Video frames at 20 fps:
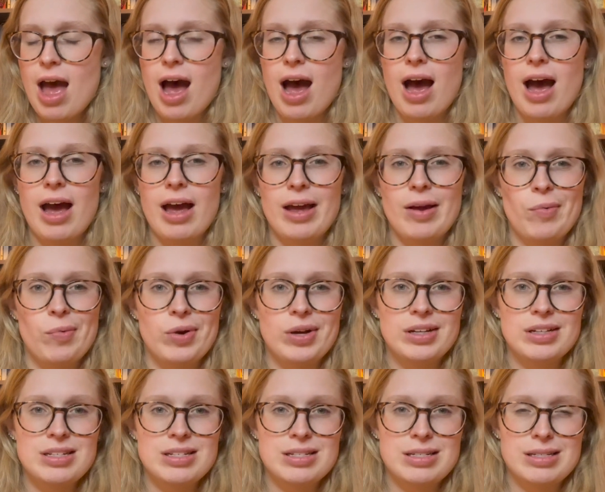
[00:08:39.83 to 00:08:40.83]
I
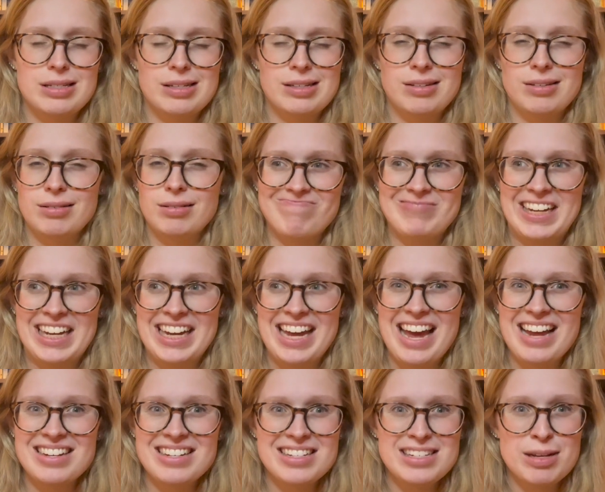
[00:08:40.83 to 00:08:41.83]
was,
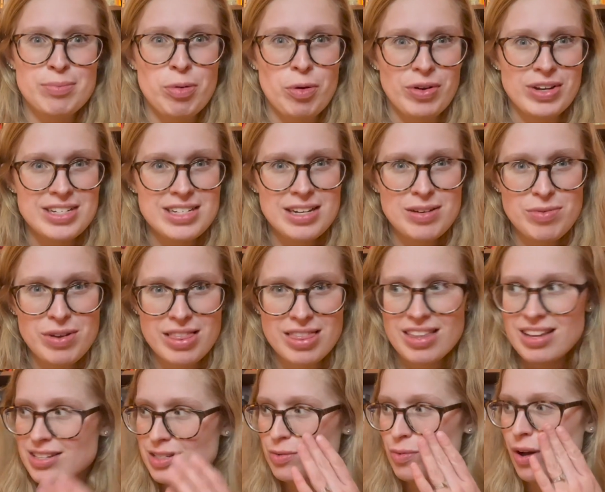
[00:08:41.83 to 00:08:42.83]
again, disappointed with
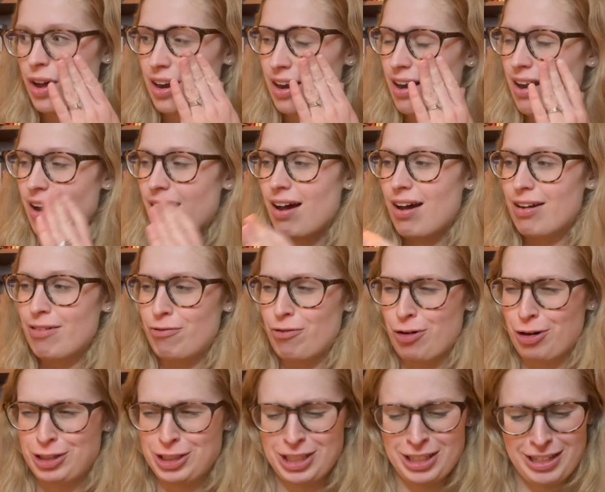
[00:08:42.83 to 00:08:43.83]
this one.
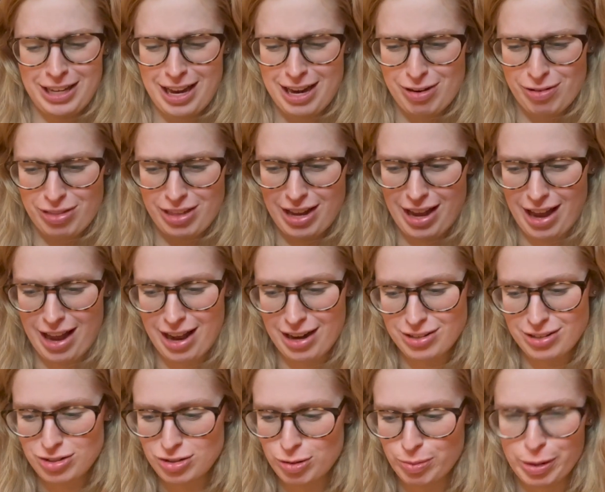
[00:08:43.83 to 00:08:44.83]
Unfortunately, I don't think I had a
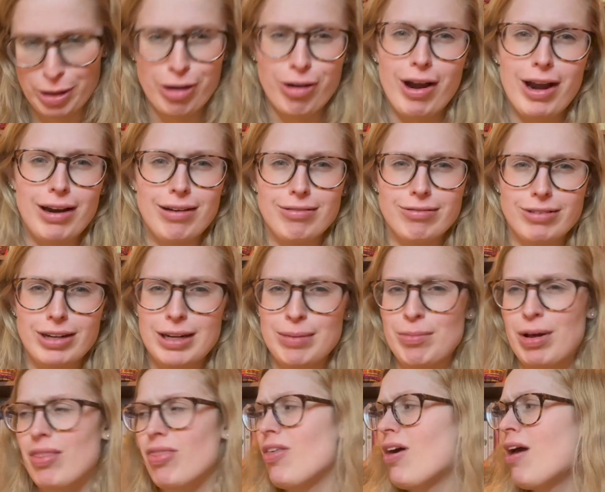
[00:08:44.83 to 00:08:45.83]
super great reading
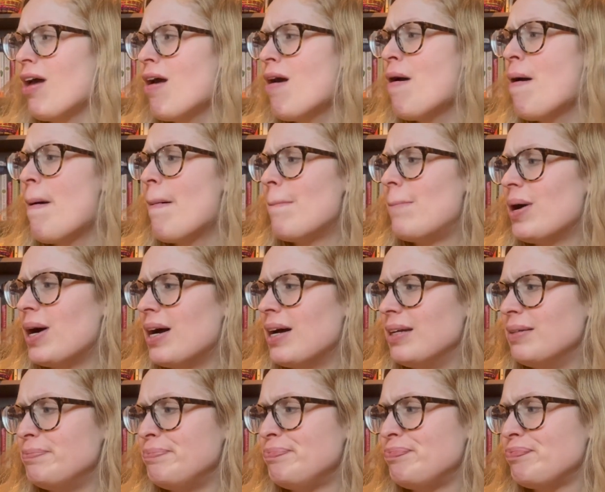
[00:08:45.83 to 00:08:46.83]
month,
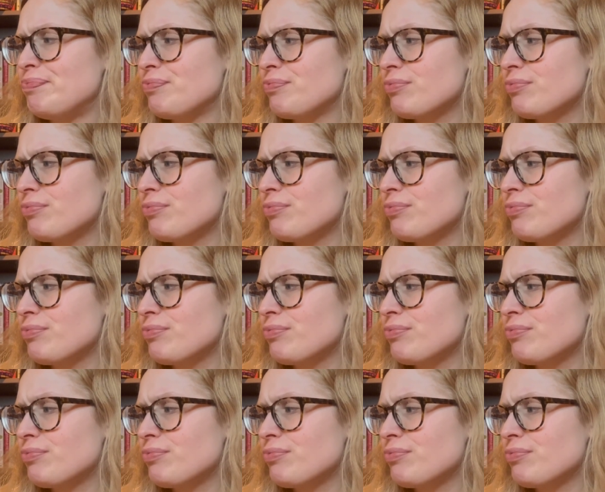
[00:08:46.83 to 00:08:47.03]
but